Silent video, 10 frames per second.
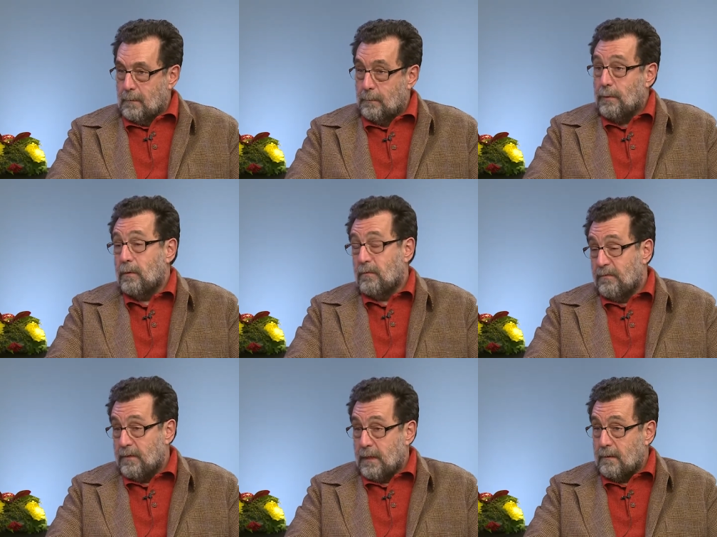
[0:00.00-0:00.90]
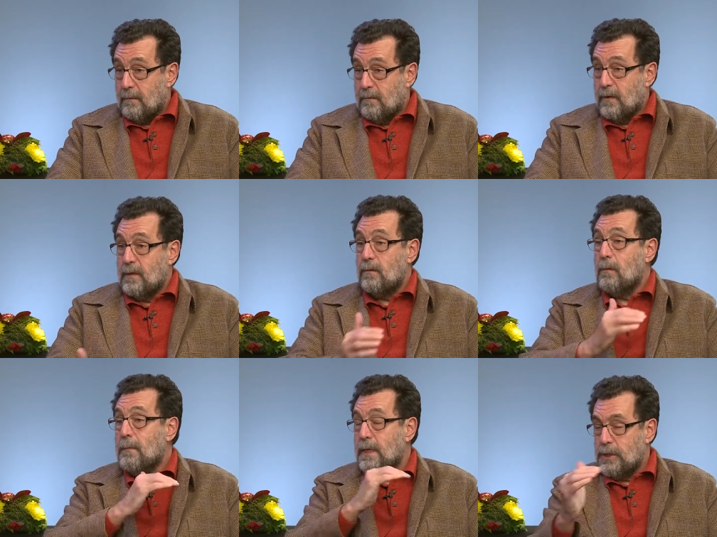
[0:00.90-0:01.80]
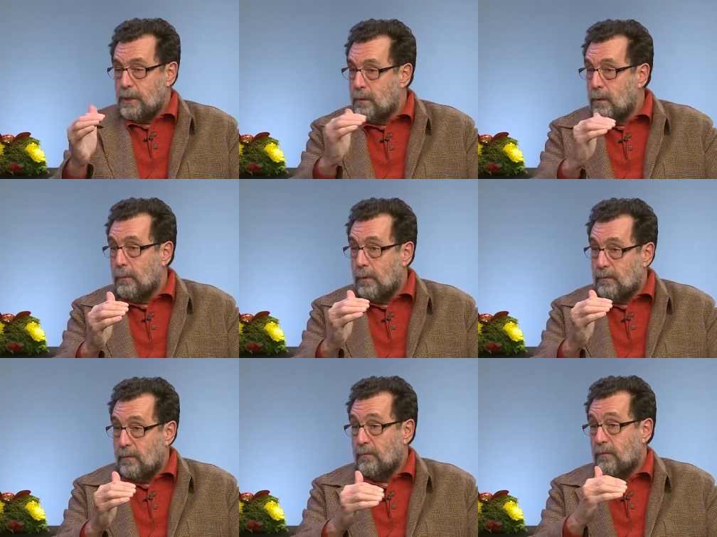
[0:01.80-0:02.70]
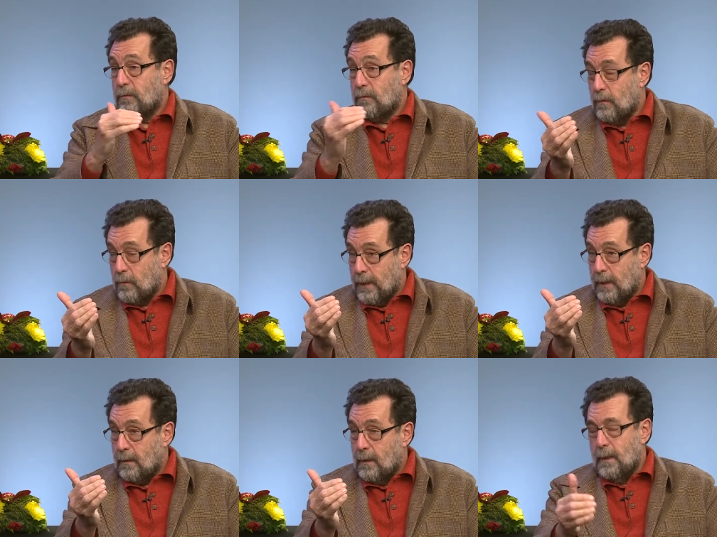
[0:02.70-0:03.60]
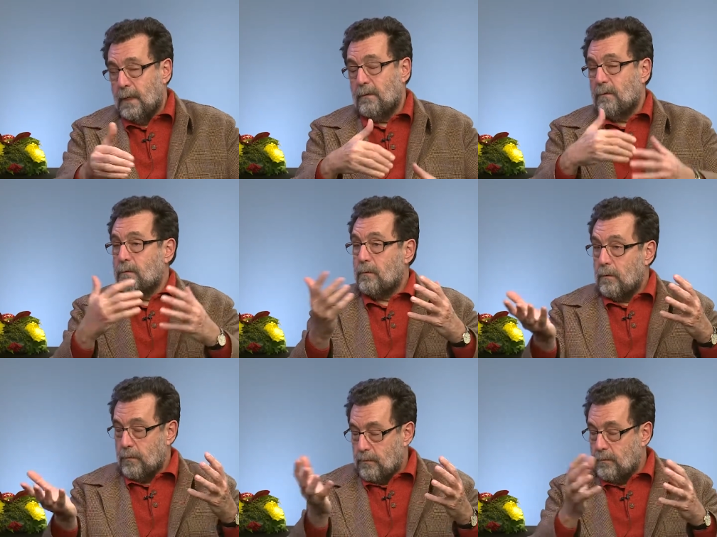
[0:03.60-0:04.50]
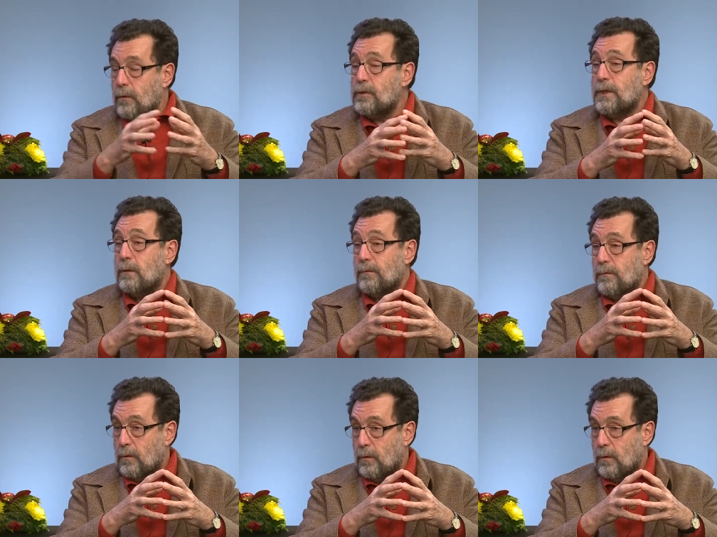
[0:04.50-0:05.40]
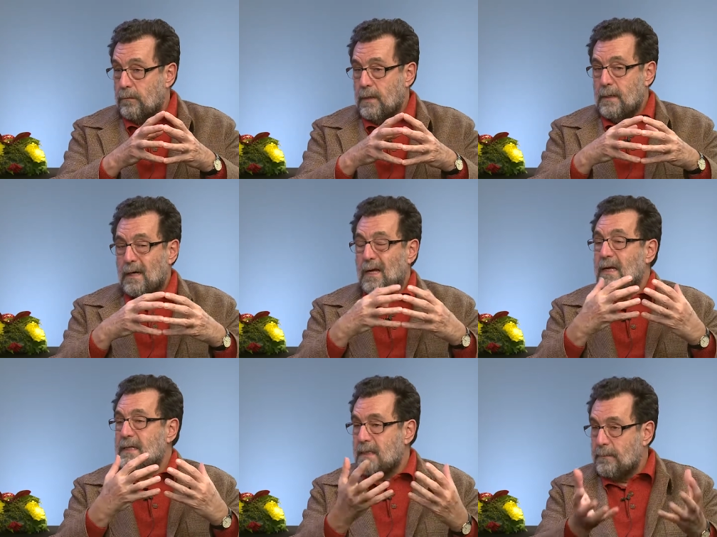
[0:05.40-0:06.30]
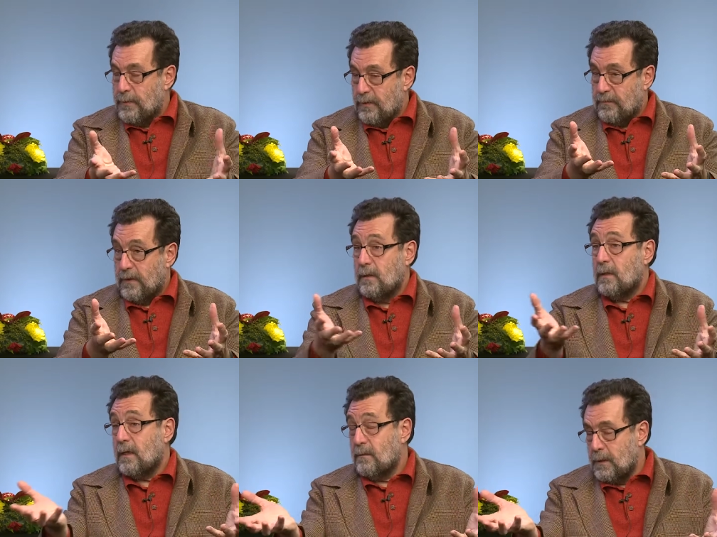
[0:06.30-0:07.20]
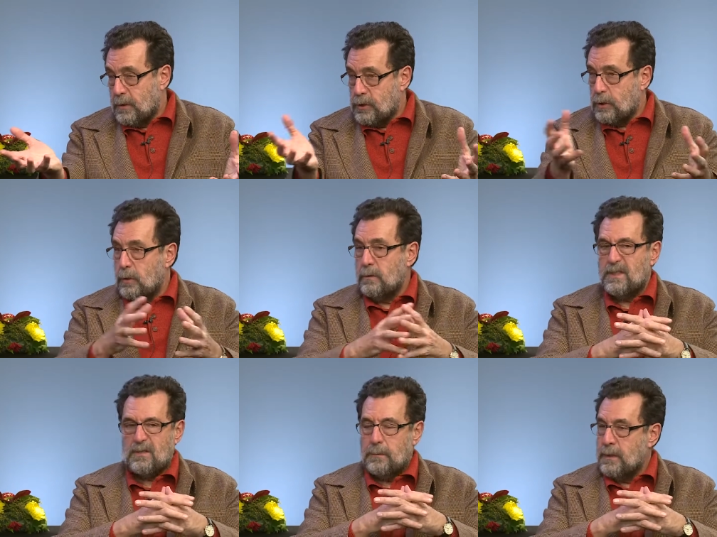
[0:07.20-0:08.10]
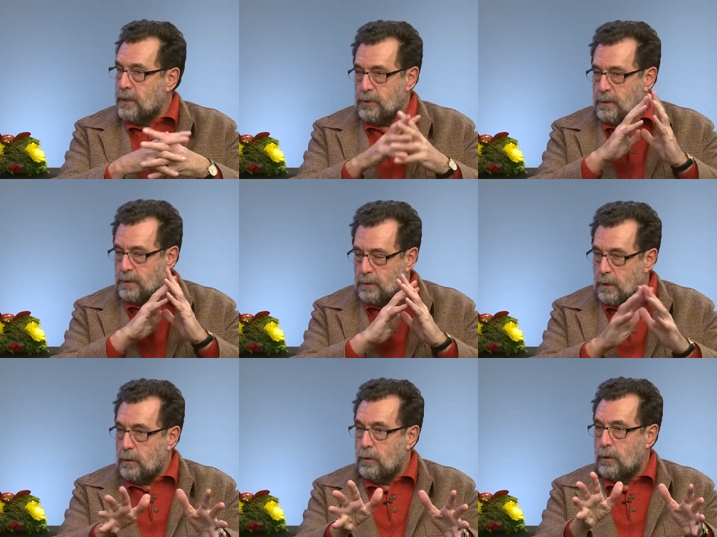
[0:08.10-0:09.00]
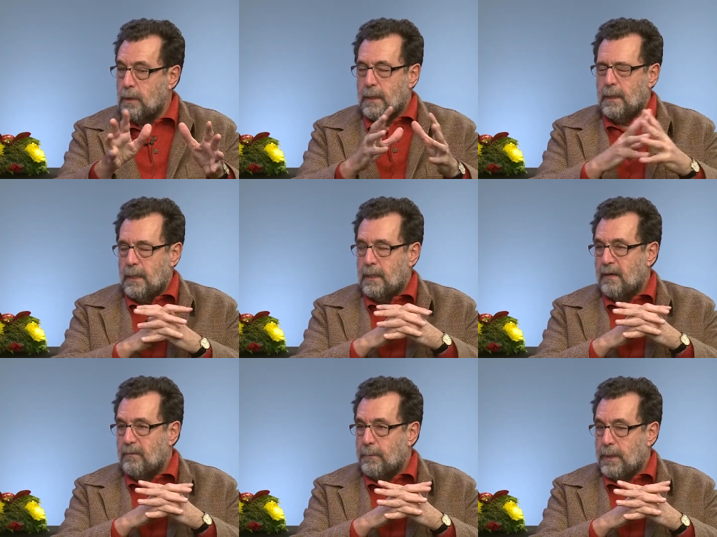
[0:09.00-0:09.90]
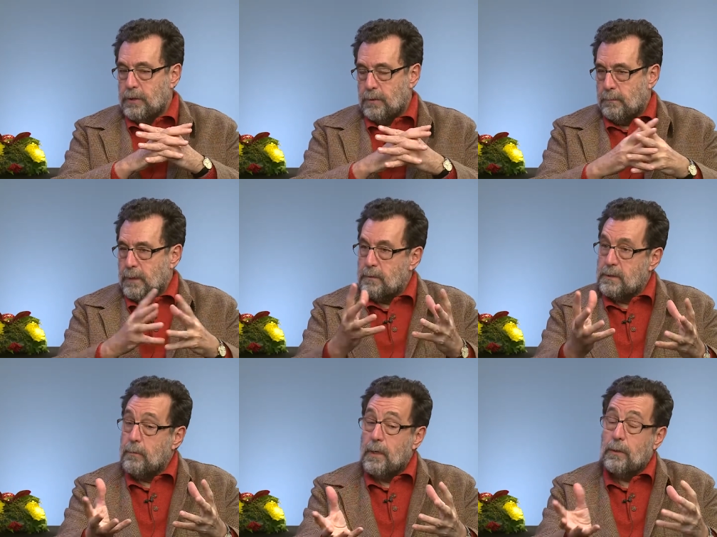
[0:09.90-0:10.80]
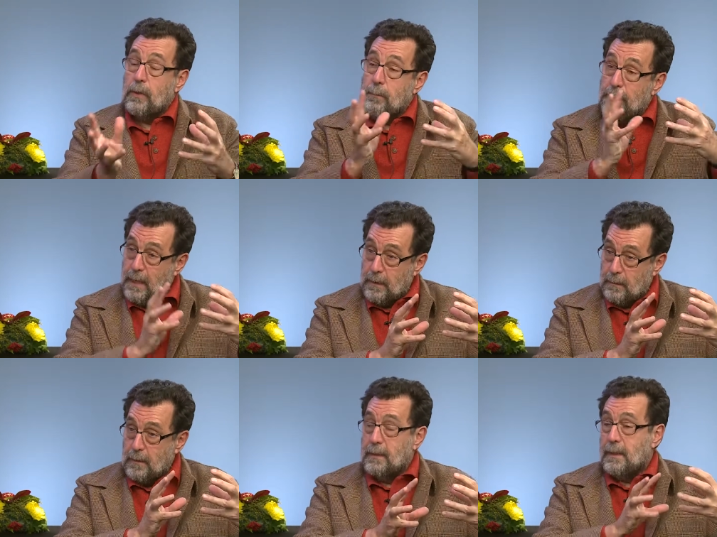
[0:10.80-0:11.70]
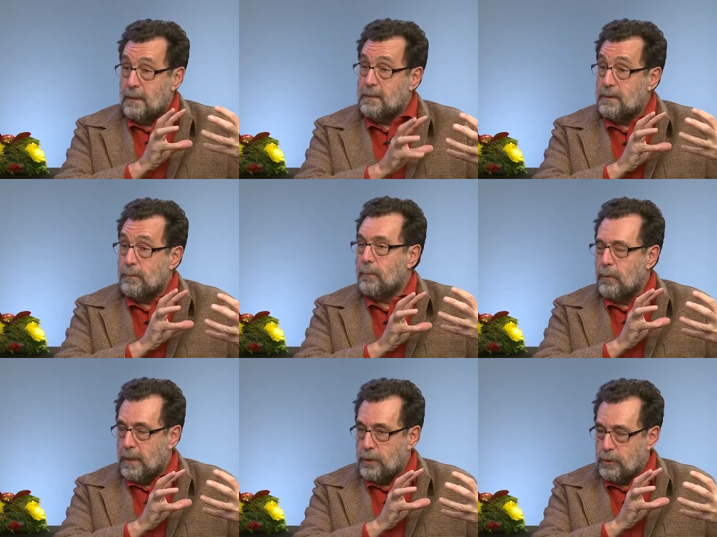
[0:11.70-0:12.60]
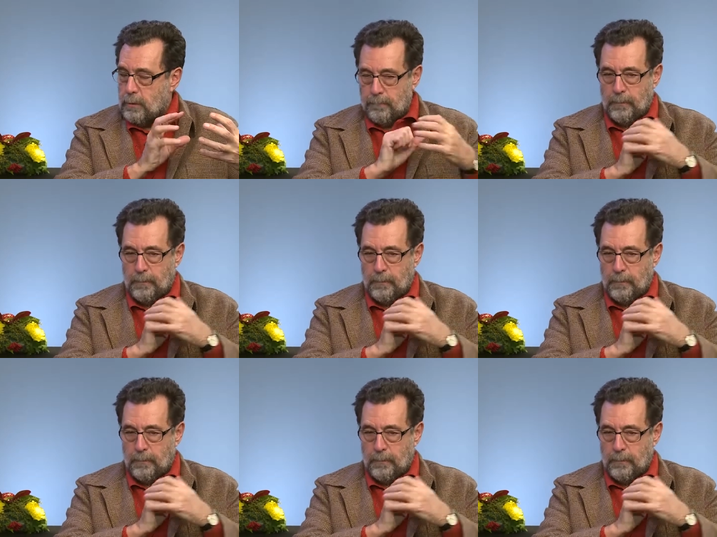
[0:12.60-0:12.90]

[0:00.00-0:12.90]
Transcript: In point of fact, there is no magic numbers for scoring, and the, the surgical scores are less than perfect. It has been shown discrimination is not good in TB patients because they were not built in this population.